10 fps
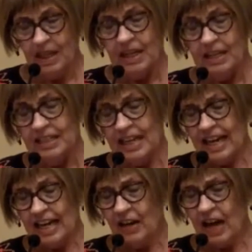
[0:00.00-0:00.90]

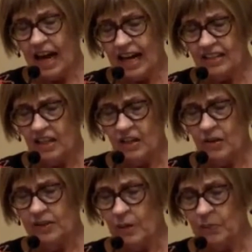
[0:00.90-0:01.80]
Now, I know
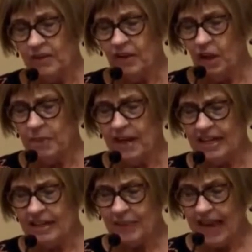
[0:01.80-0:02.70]
that we have all made
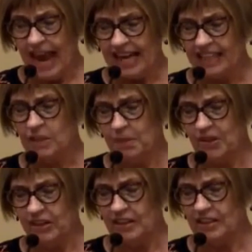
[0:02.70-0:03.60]
had
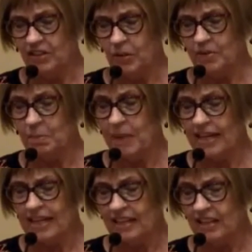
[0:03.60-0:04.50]
experience in terms of
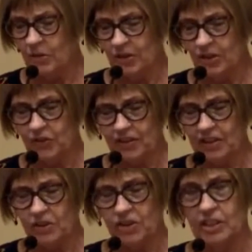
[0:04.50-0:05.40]
making New Year's
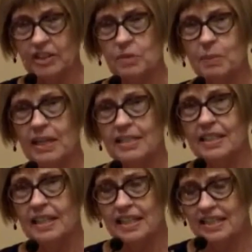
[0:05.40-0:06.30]
resolutions because it
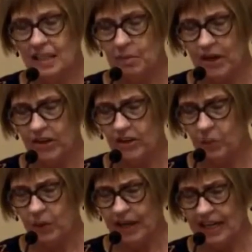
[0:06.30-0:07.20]
is the American
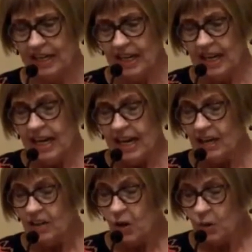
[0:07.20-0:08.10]
way, and
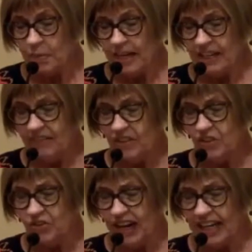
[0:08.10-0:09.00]
goal making fits
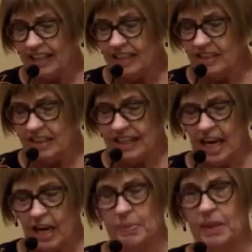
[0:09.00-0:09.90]
right into the
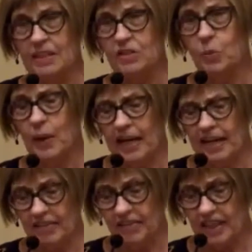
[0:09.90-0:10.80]
capitalist way
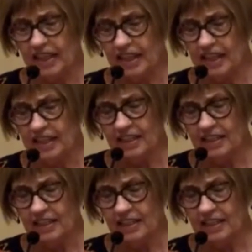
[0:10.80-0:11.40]
of thinking.